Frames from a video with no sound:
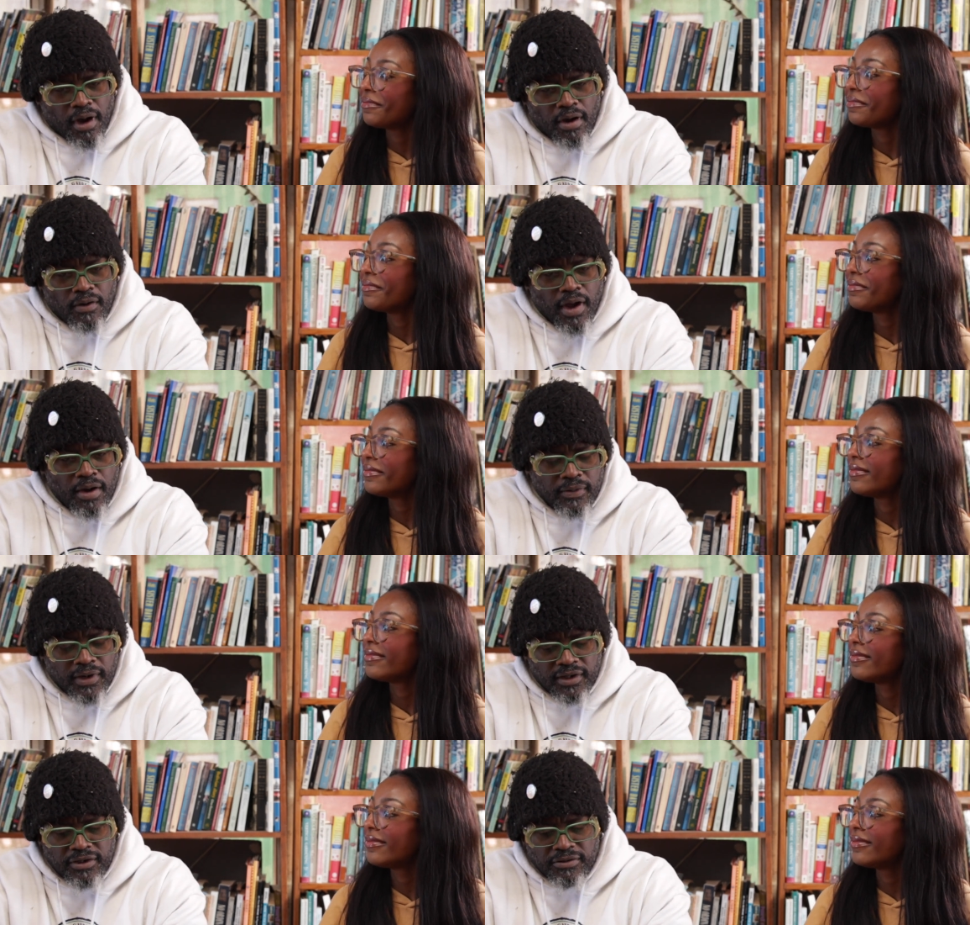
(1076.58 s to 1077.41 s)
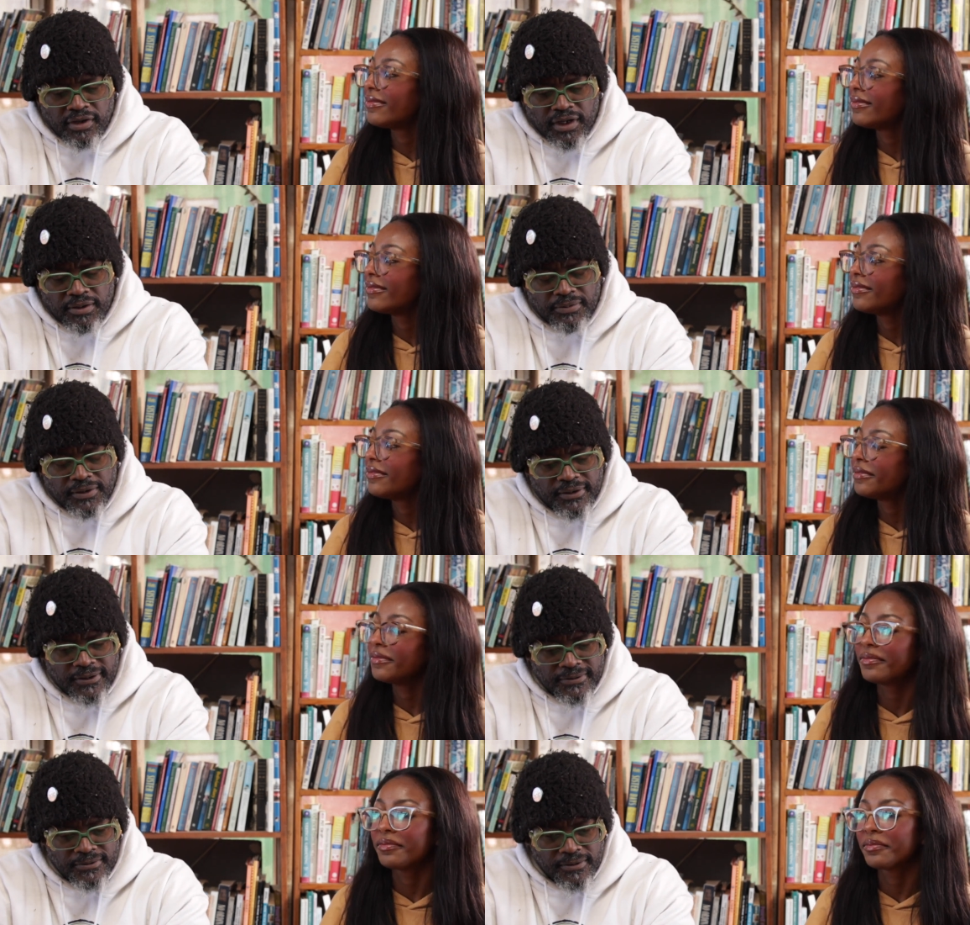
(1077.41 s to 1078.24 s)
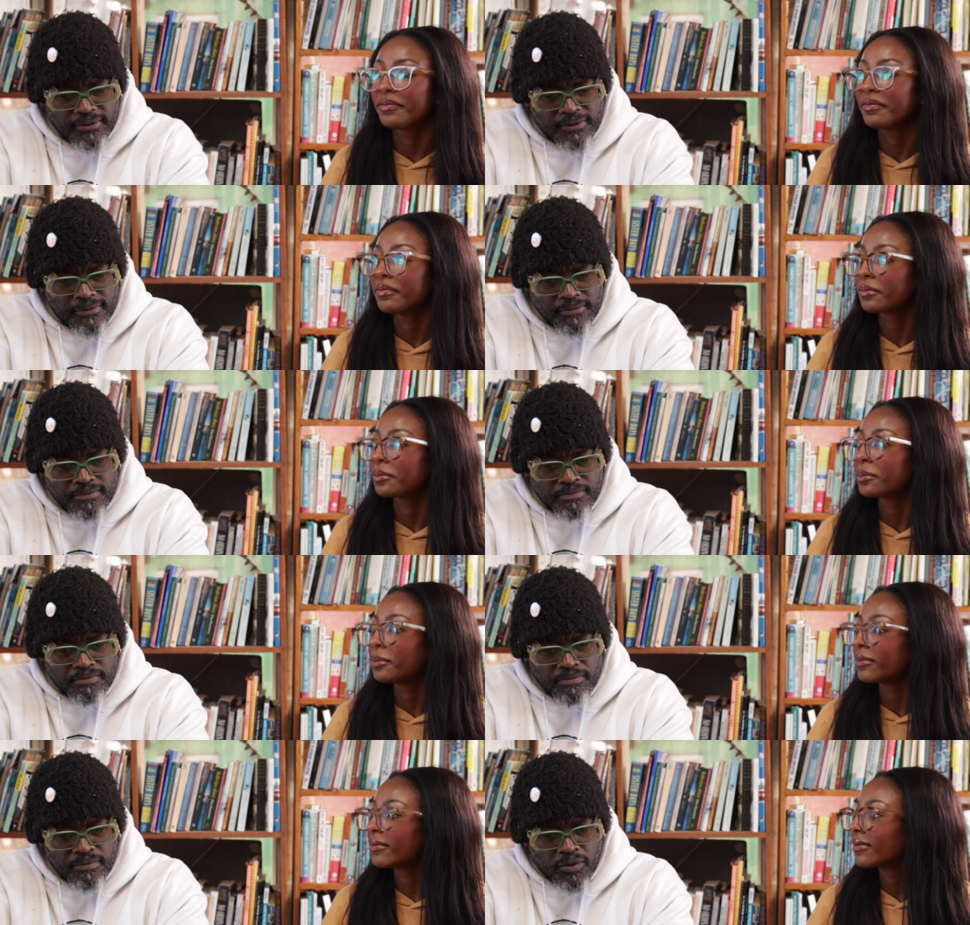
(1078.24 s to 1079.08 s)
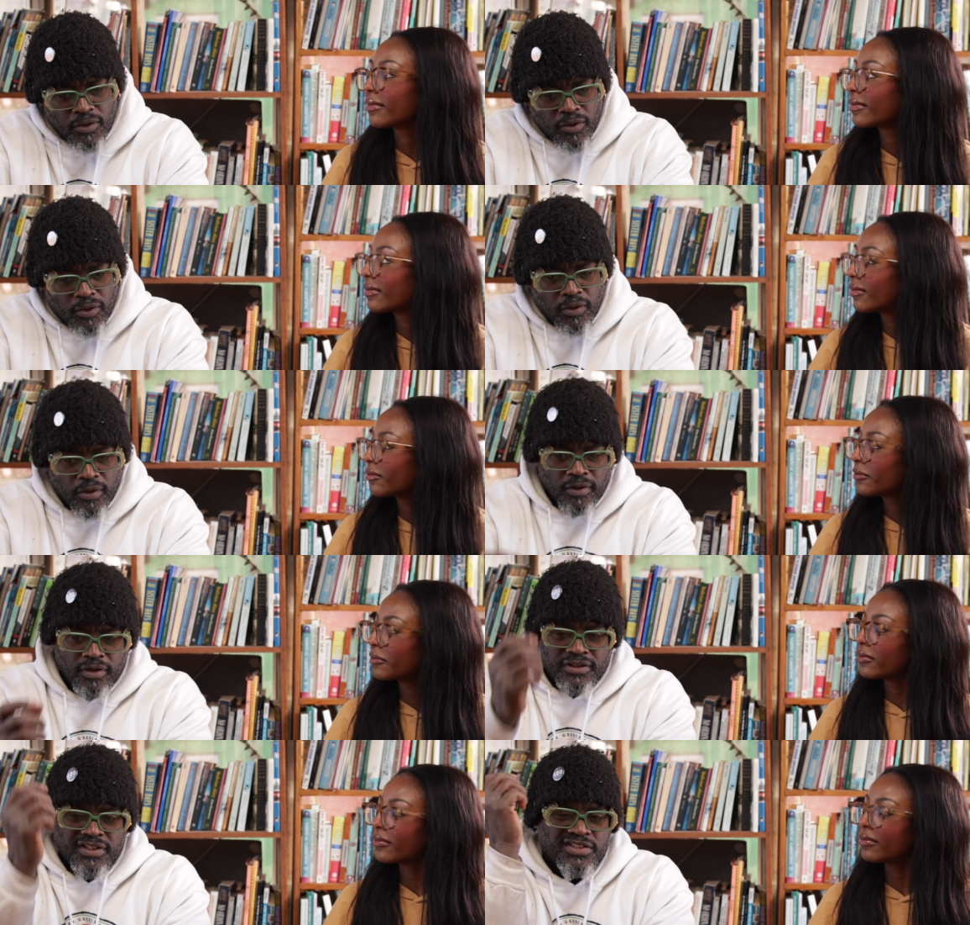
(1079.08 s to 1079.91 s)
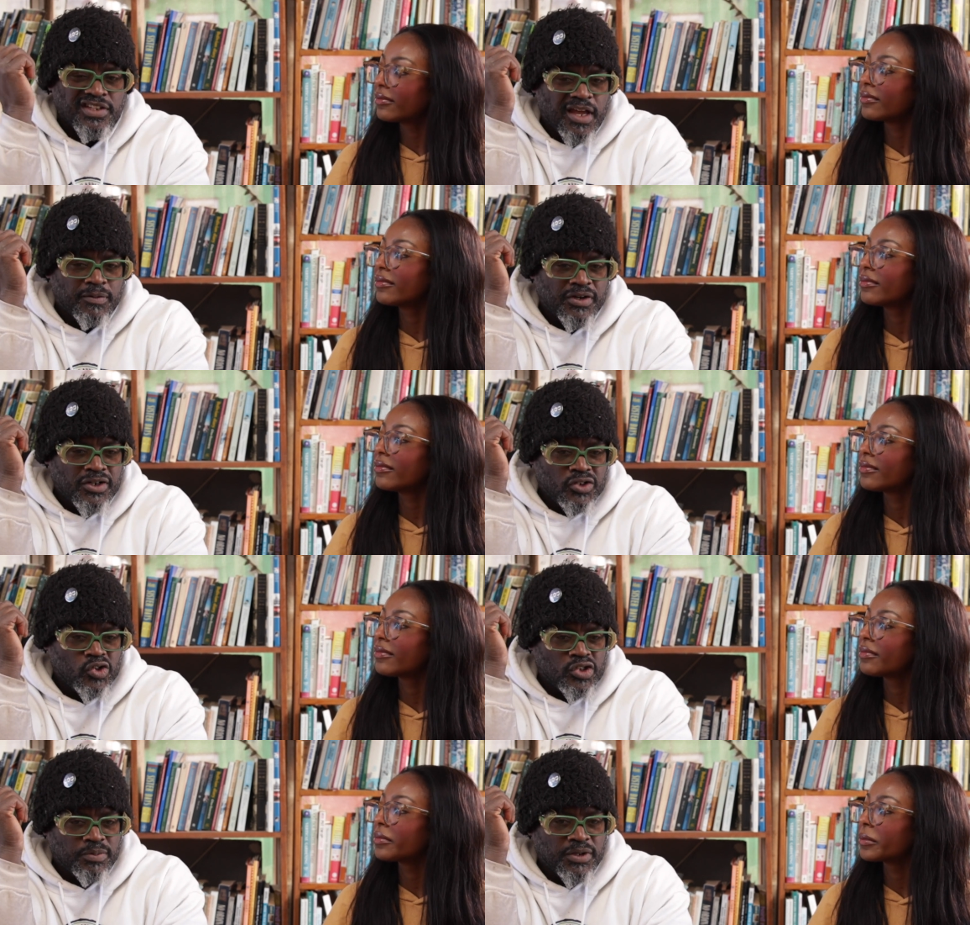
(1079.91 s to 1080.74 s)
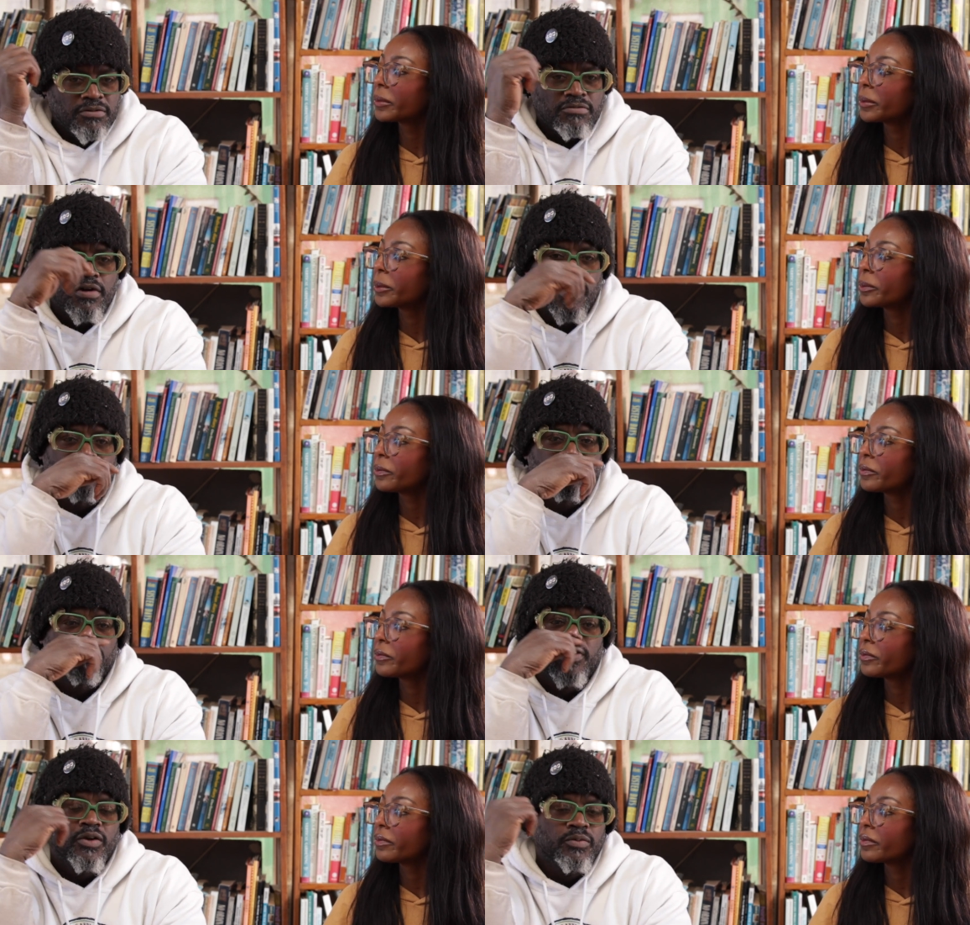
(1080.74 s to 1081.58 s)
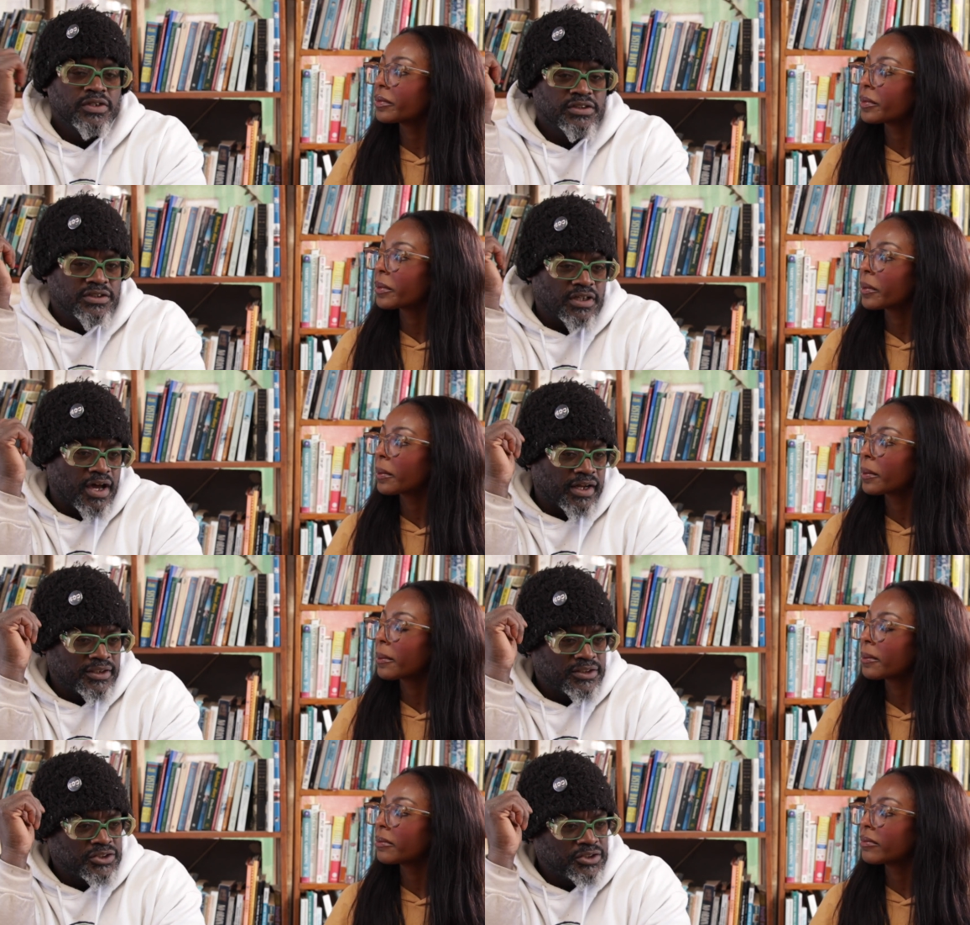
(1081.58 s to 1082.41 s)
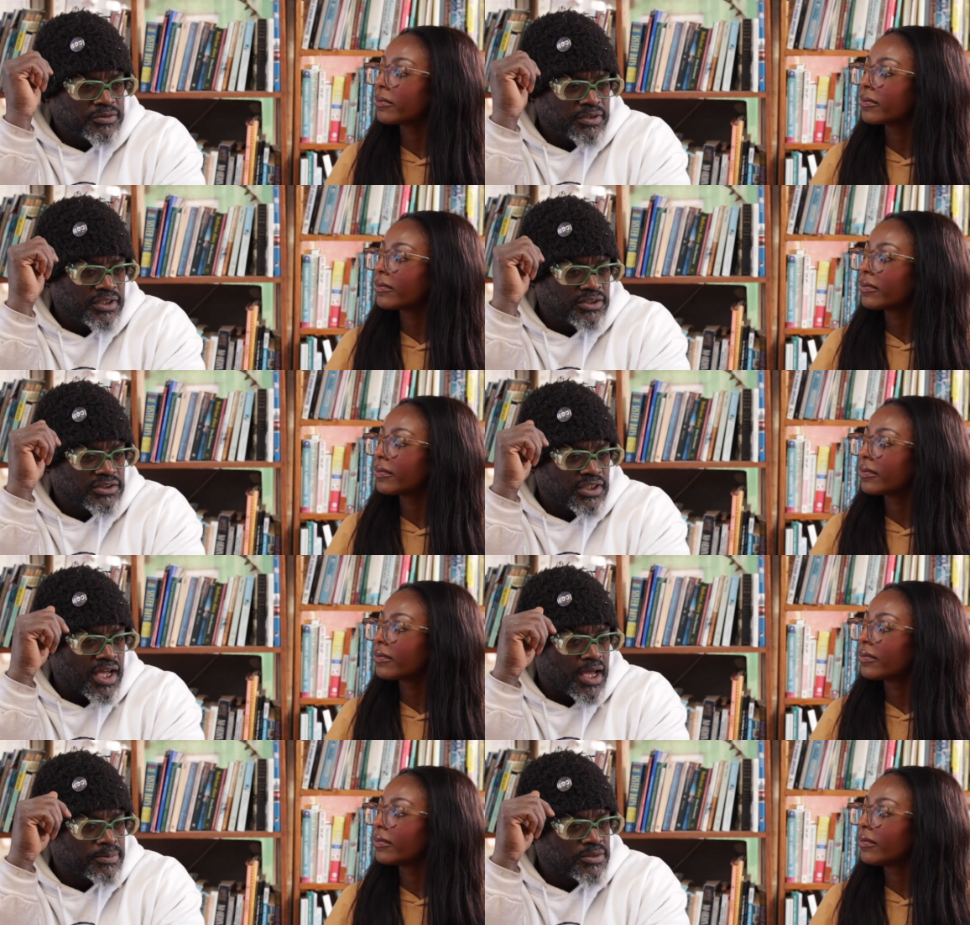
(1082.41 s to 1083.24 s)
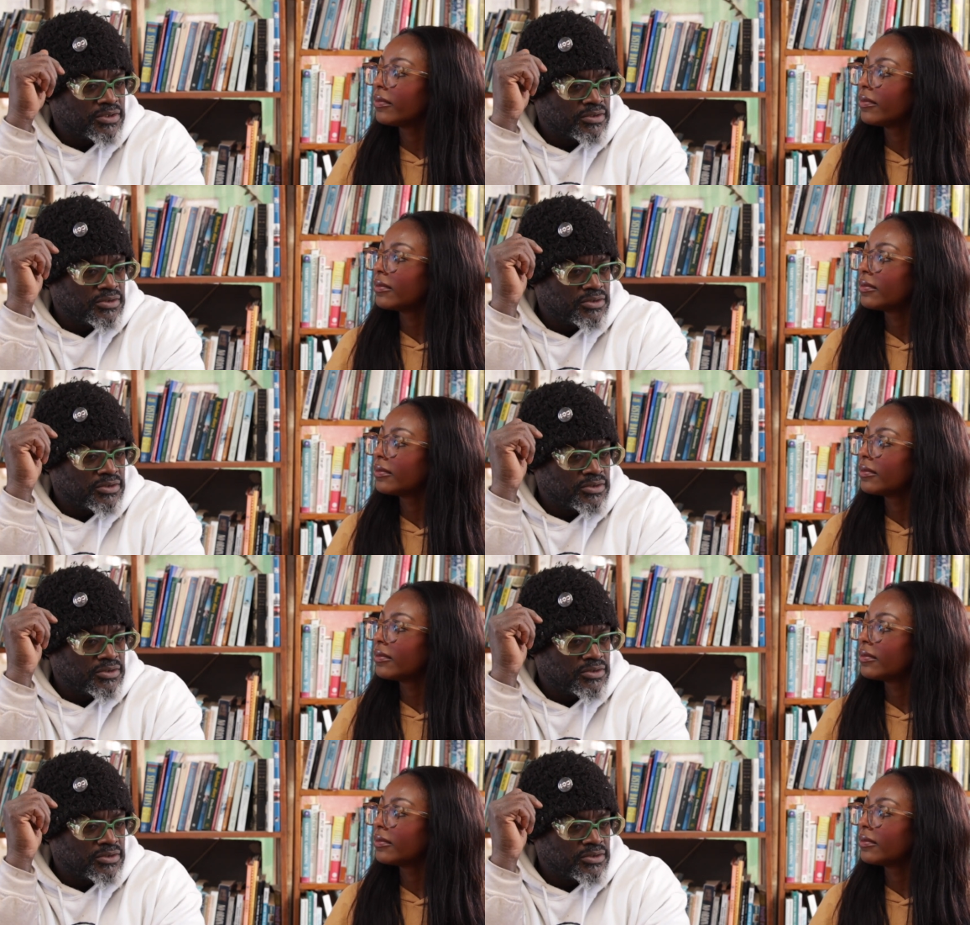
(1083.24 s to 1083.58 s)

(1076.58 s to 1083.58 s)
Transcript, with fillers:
Speaker 1: Oh, I wear green because um, this neighborhood used to be rough, and we started this green jobs